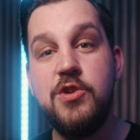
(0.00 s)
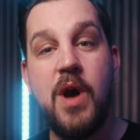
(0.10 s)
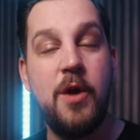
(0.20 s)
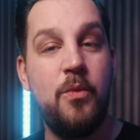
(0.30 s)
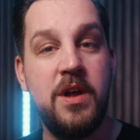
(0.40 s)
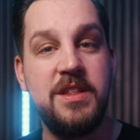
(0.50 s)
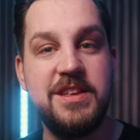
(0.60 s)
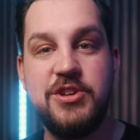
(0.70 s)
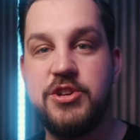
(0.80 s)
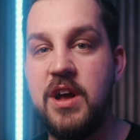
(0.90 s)
knew I wanted
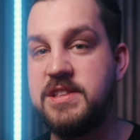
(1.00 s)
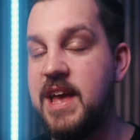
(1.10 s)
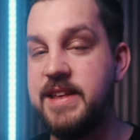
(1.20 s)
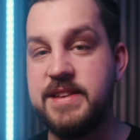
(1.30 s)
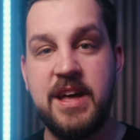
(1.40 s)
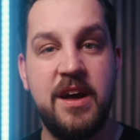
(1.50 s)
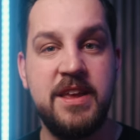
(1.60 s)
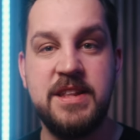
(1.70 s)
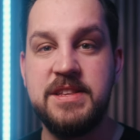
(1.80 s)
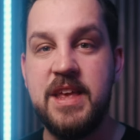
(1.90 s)
these shots as
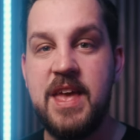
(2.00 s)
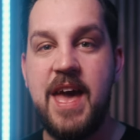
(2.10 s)
cut-ins,